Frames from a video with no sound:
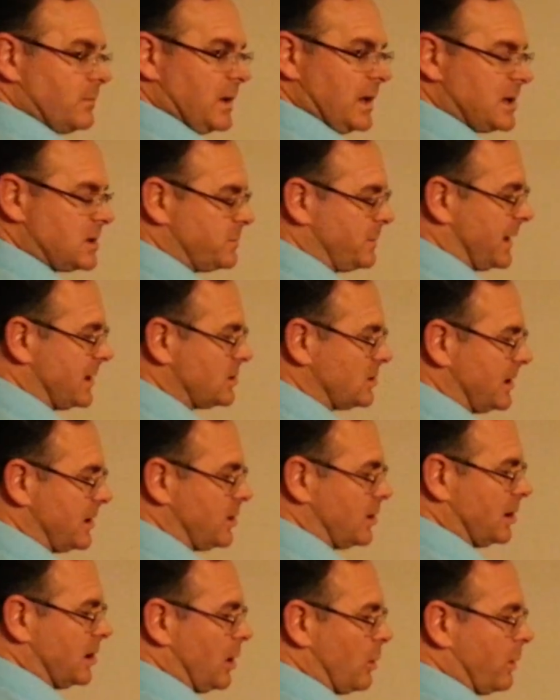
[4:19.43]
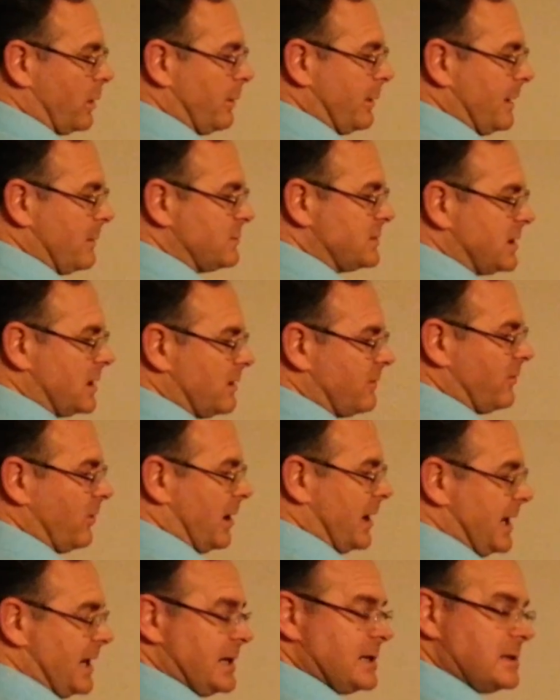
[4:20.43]
especially the lower ribs that are
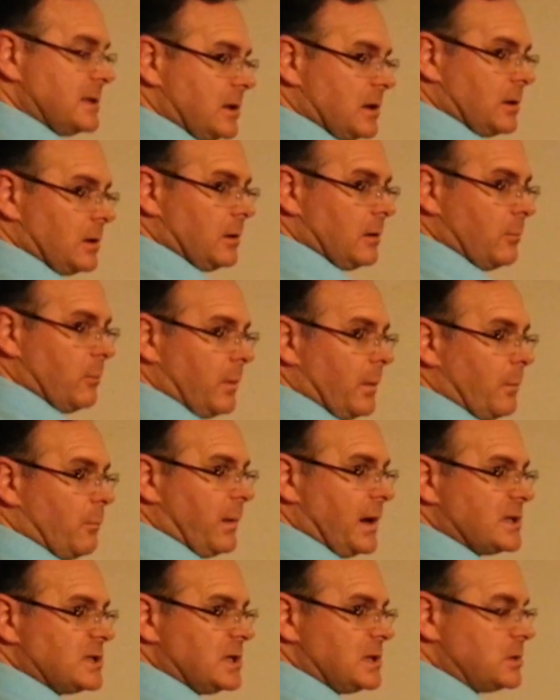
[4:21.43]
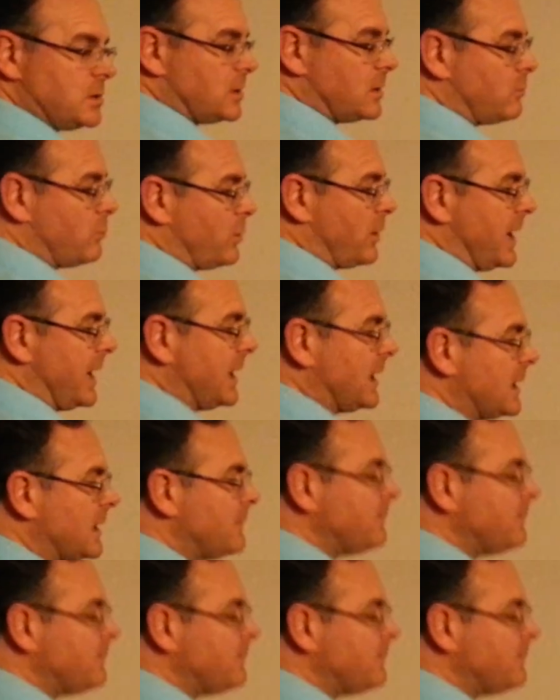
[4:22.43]
much easier to break,